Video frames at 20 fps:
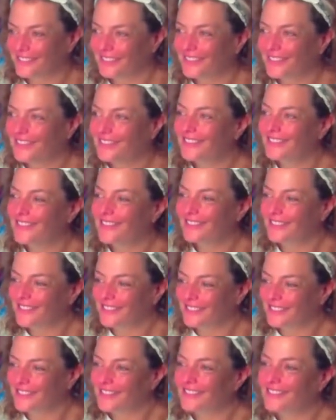
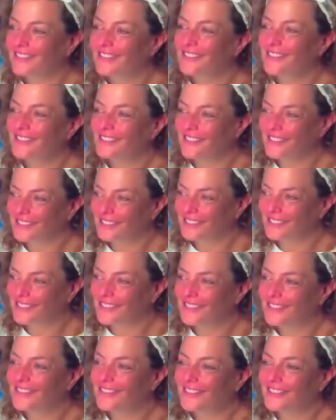instead trying to be
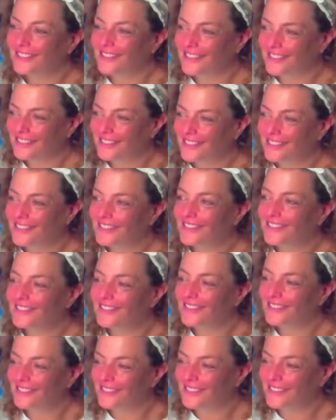understood,
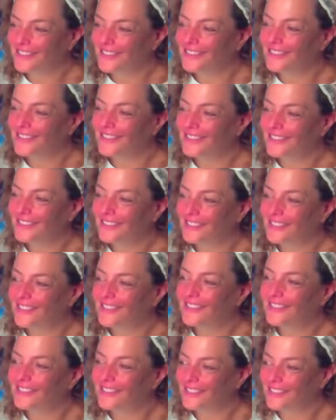
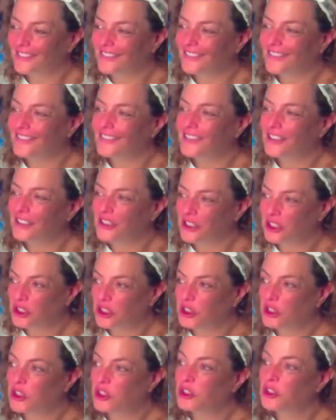like they never
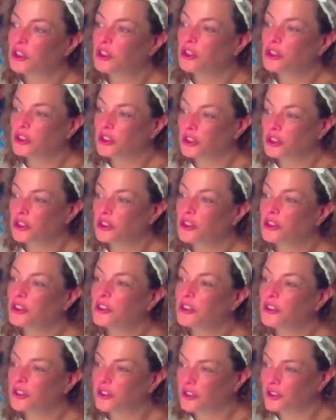understood me, they didn't
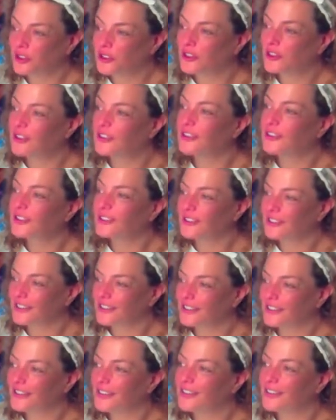understand.
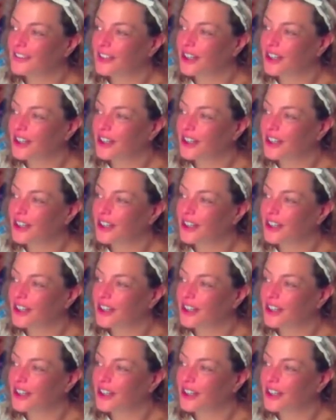To